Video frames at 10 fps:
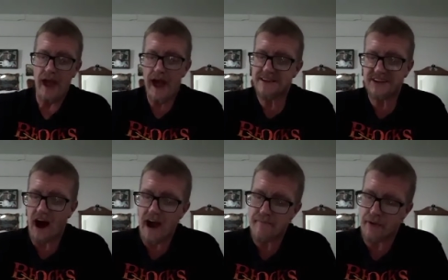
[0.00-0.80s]
as
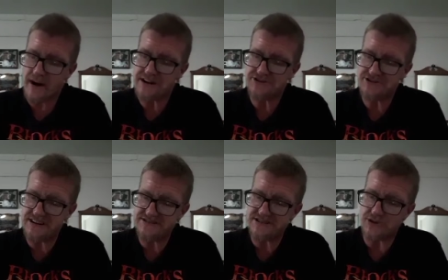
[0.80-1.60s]
high priest,
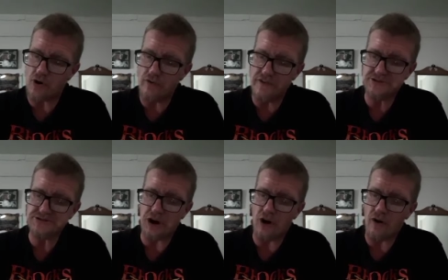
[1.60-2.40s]
Jesus
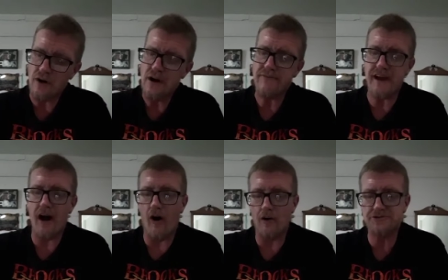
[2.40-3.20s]
oversaw the
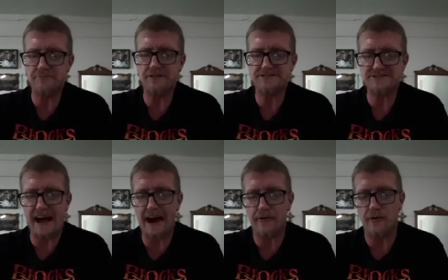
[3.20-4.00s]
ultimate
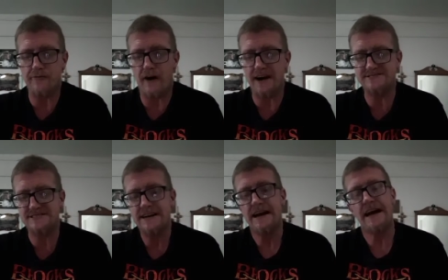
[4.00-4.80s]
sacrifice